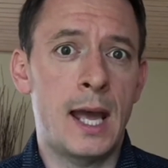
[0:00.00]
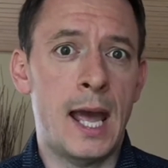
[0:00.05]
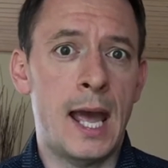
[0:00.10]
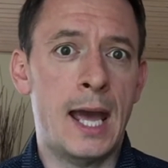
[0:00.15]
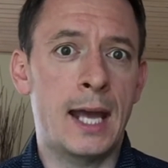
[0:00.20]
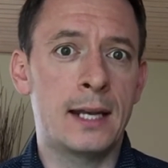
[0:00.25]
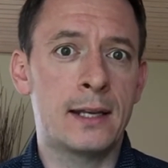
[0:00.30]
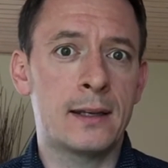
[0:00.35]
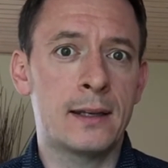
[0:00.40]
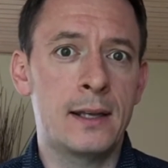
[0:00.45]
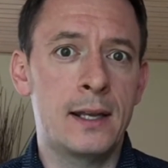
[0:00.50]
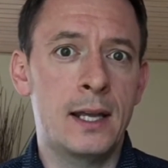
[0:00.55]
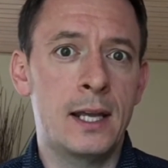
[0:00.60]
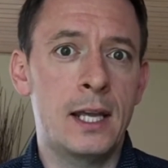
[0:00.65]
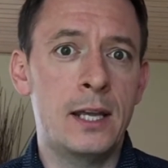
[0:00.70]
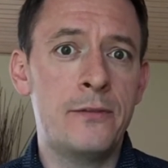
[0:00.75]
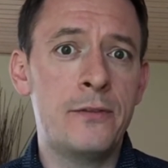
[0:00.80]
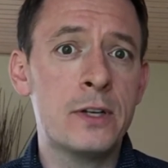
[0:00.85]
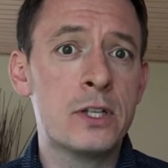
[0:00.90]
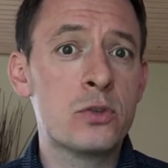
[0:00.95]
And
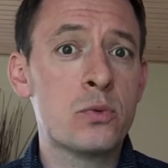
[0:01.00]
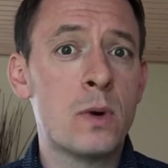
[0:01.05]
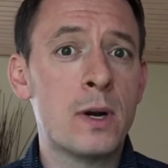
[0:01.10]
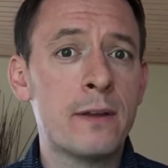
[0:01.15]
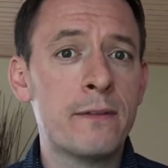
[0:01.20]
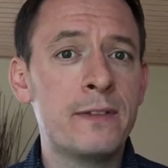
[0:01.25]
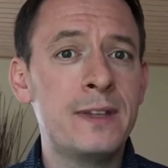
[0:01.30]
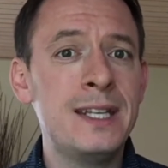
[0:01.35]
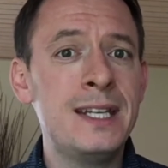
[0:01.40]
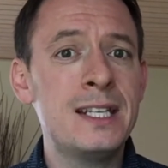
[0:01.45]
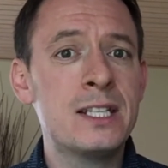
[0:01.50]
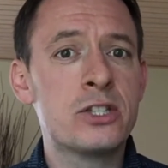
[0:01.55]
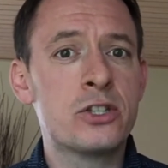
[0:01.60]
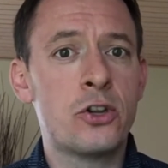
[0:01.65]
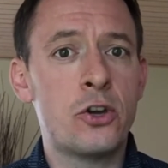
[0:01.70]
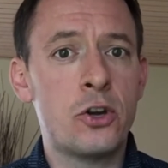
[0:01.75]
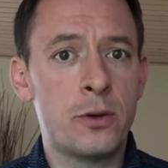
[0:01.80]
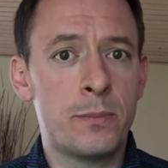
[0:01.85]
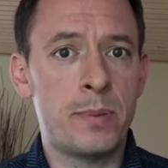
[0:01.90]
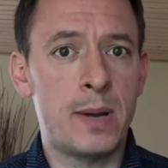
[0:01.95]
if it's one of these
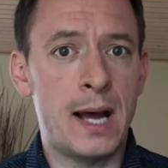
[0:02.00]
third